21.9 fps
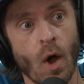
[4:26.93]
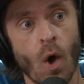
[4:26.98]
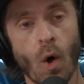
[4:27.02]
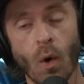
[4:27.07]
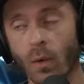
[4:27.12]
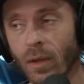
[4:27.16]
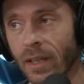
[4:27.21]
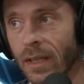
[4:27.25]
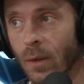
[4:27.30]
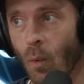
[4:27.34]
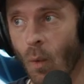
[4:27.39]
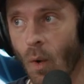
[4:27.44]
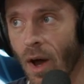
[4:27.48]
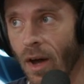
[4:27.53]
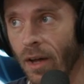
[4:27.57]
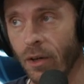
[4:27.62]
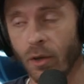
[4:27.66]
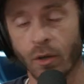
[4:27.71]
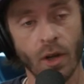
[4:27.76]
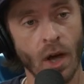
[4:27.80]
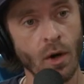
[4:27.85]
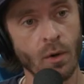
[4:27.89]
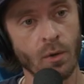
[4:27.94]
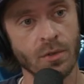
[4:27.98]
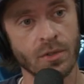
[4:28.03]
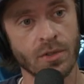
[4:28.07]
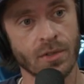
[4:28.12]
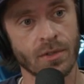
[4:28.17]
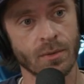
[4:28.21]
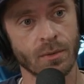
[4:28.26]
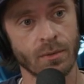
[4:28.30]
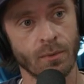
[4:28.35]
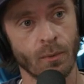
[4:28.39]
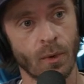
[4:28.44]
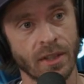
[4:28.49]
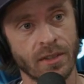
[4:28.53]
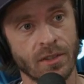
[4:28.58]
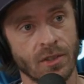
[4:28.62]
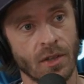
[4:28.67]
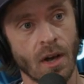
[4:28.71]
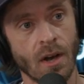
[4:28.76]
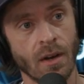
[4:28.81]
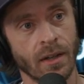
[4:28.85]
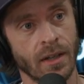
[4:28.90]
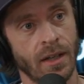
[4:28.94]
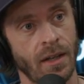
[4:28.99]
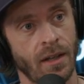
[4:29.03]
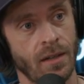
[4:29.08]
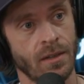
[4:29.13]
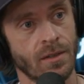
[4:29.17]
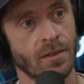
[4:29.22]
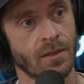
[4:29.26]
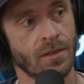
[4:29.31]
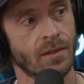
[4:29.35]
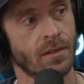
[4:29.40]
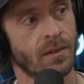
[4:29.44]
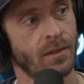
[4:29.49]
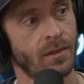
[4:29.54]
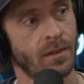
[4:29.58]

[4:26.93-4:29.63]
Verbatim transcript: the only one who knows what song it is.